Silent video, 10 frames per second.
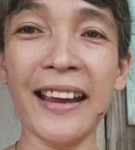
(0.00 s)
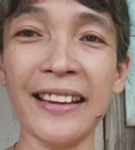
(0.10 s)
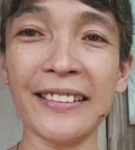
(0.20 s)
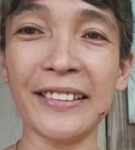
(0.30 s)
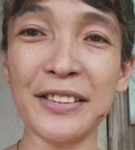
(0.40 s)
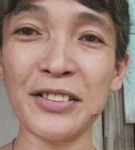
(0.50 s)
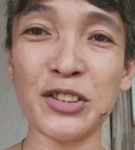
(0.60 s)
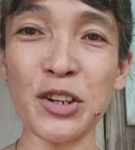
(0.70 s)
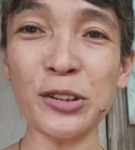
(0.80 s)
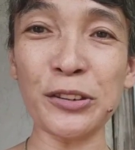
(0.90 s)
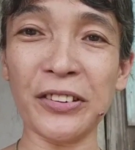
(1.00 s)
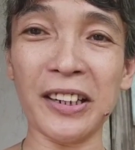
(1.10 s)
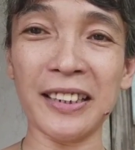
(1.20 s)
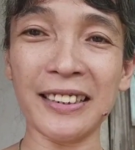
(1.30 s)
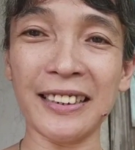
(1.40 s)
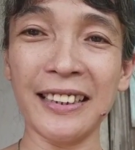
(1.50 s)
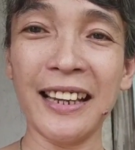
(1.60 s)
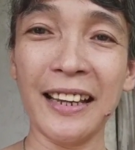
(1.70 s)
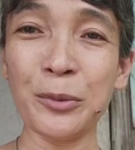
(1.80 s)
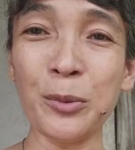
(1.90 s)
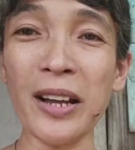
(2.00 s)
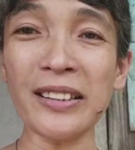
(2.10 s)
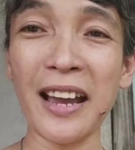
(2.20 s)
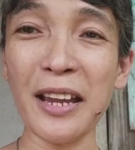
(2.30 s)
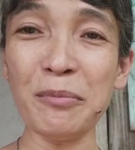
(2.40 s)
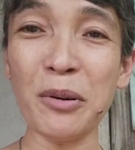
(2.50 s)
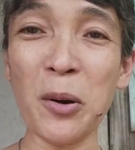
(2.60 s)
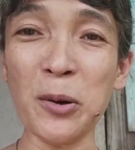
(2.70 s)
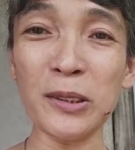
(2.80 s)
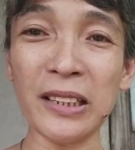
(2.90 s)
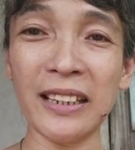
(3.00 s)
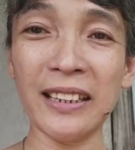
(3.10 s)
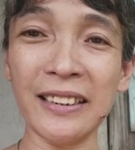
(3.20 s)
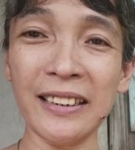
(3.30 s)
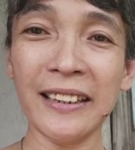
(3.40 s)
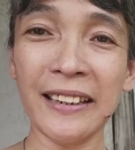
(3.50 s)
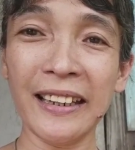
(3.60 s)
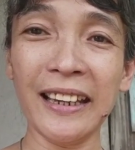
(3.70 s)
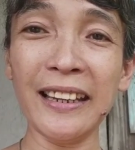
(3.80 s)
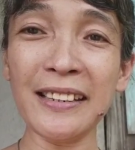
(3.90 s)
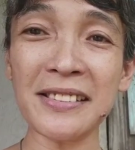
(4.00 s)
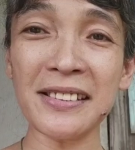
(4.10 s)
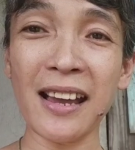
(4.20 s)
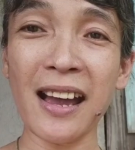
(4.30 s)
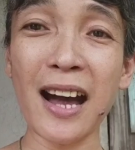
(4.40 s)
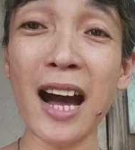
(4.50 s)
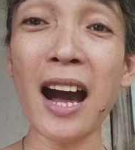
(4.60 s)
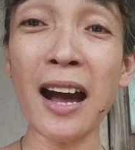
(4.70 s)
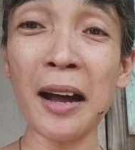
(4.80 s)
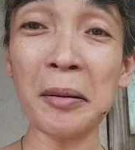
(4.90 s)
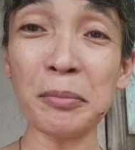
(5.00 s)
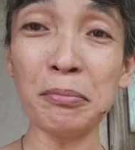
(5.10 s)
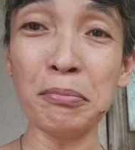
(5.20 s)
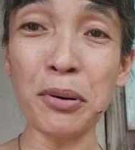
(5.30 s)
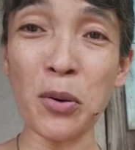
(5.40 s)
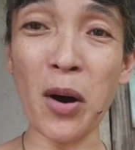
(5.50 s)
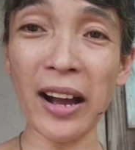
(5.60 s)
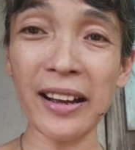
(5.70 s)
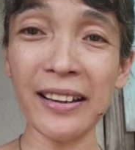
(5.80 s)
Hi, this is Joan of Arc. What I'm holding is a BUWA.